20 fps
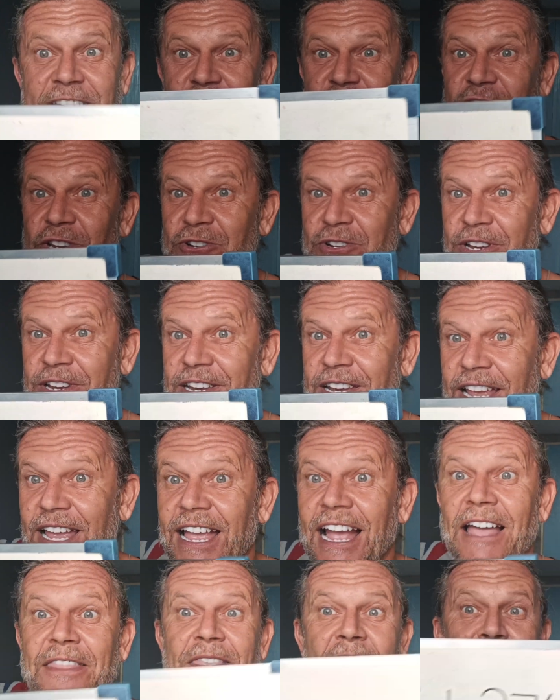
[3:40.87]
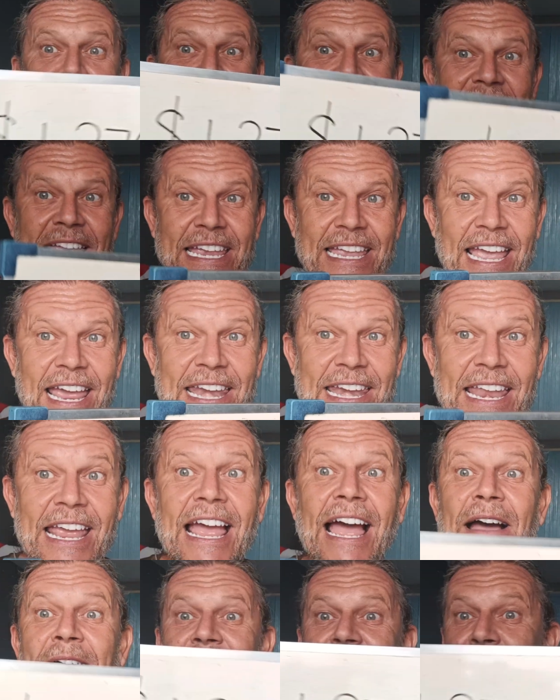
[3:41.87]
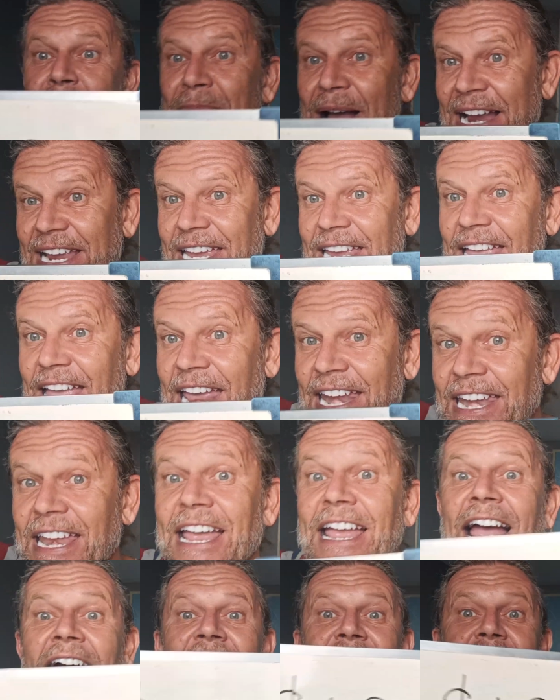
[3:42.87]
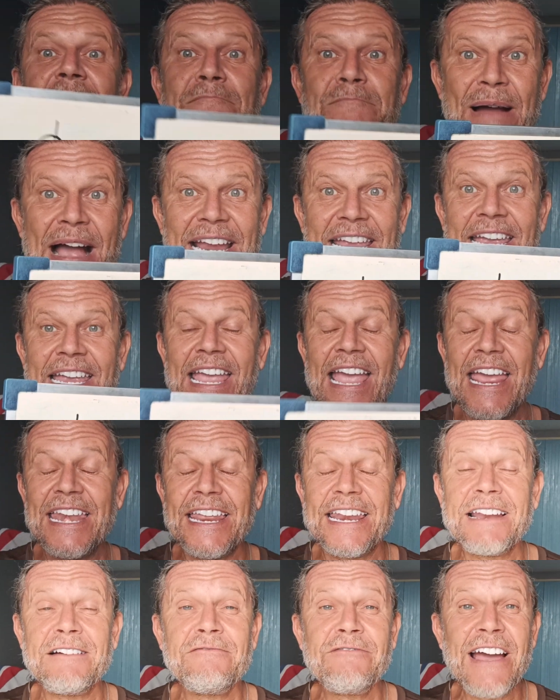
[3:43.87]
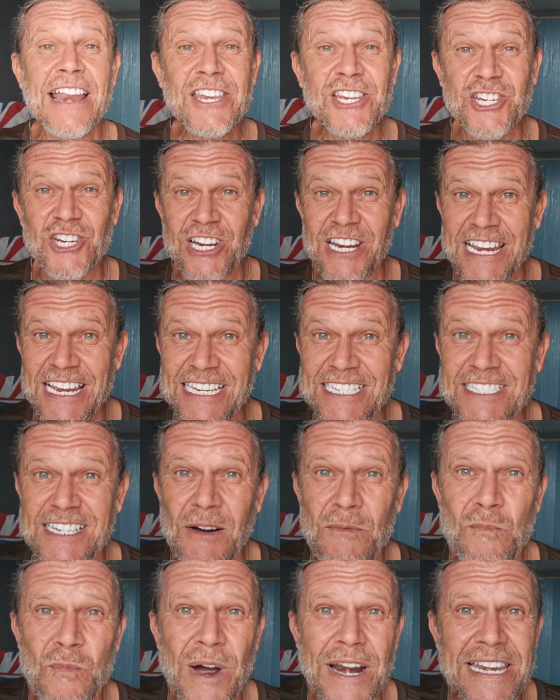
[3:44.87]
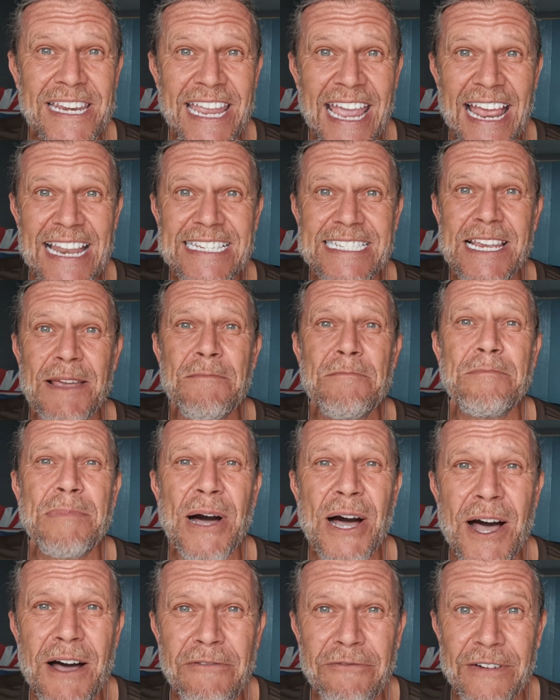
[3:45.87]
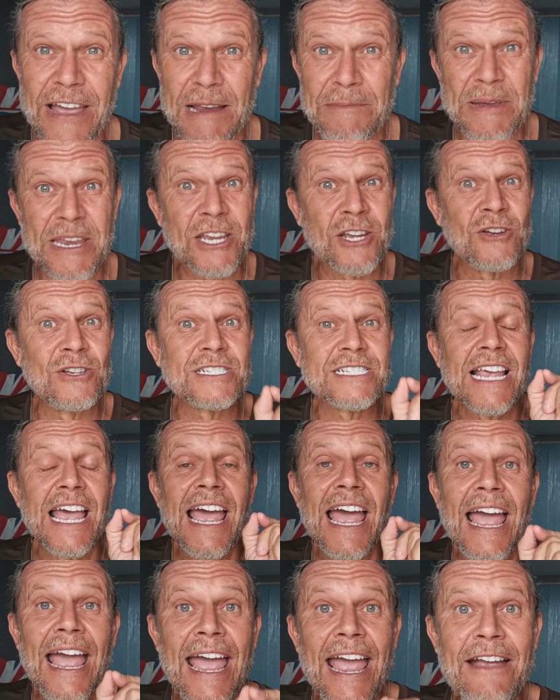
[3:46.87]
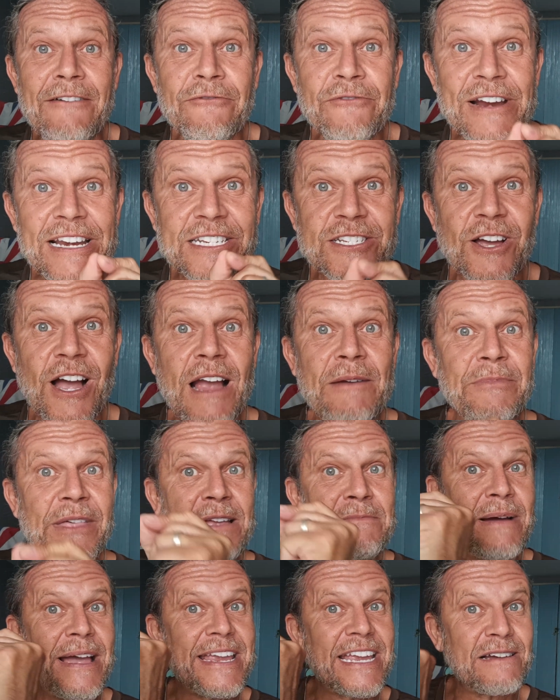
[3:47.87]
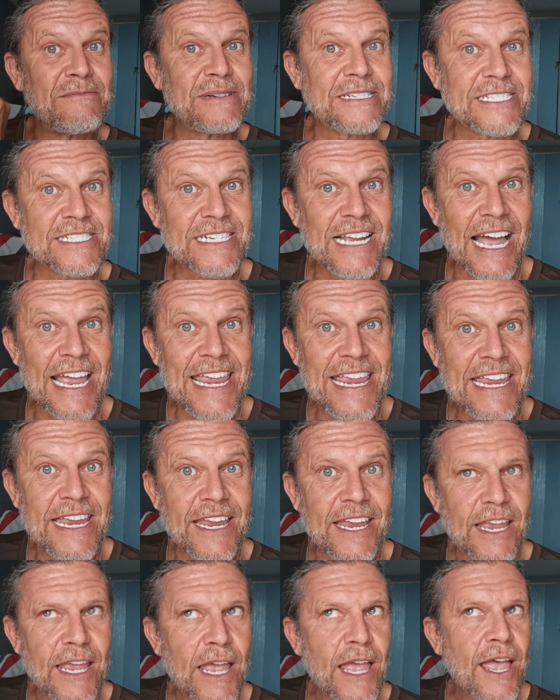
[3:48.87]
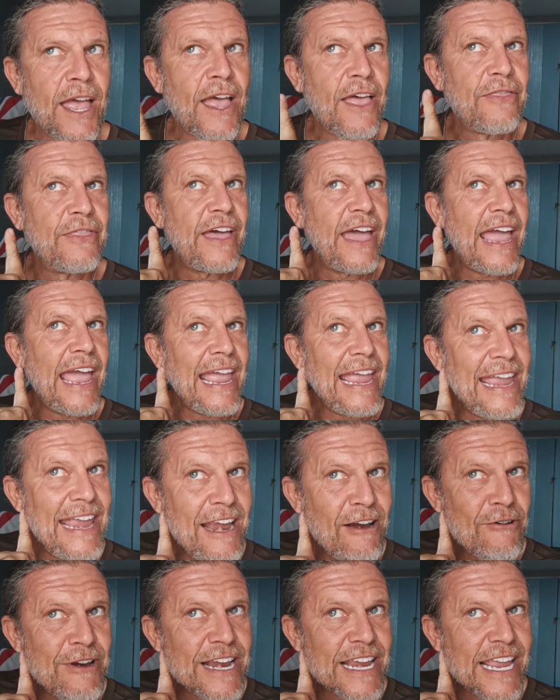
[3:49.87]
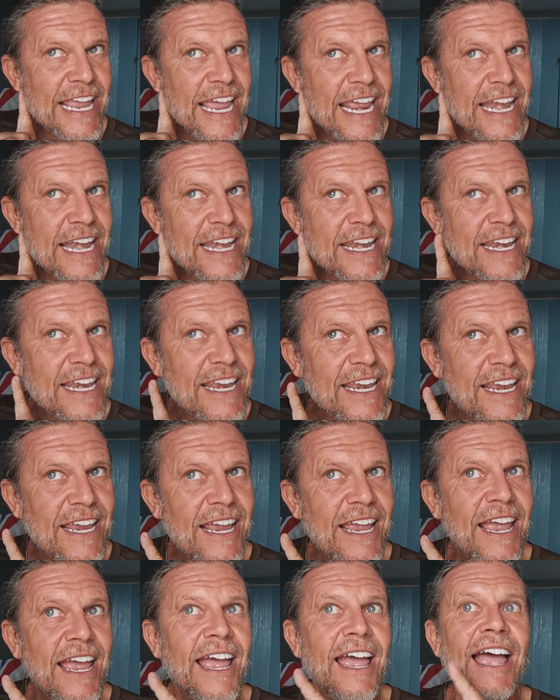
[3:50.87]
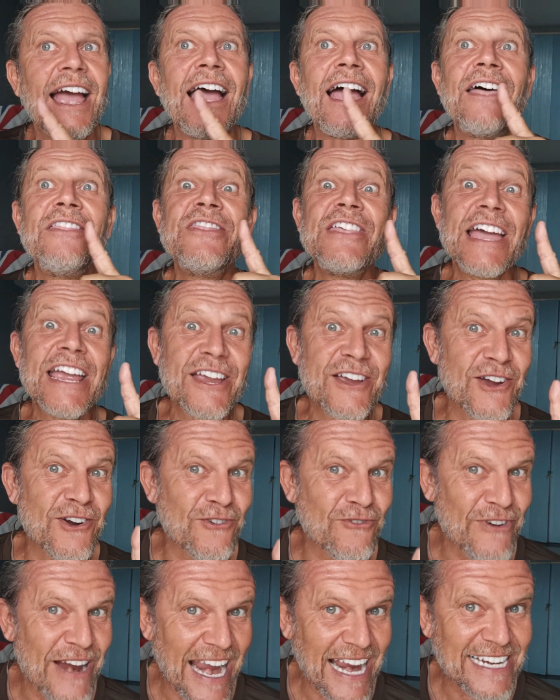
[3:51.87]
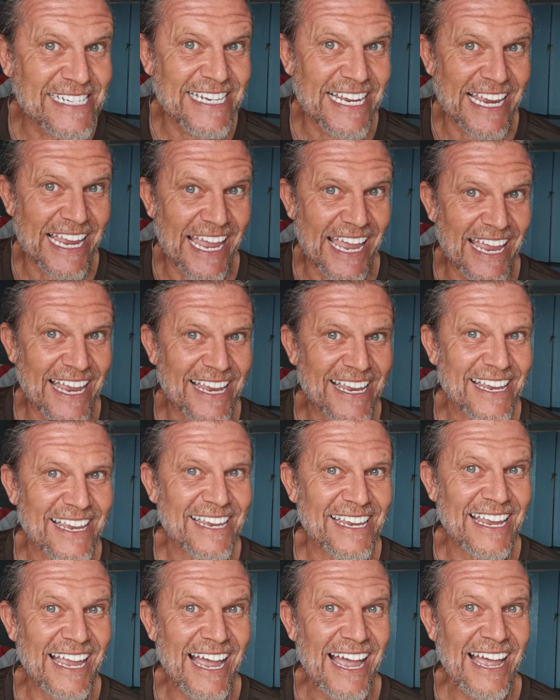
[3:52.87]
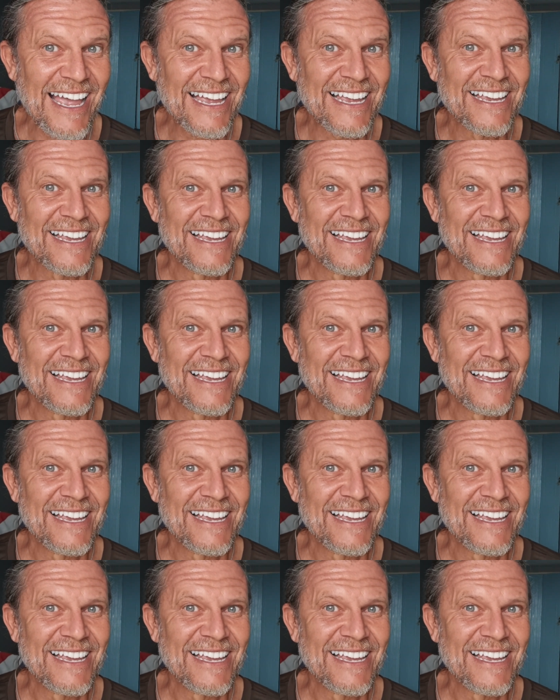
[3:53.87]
student. And then back again, and then back again, and then back again. And eventually someone gets it perfect because every time they make a mistake, they're hearing it and they're correcting it. Yeah?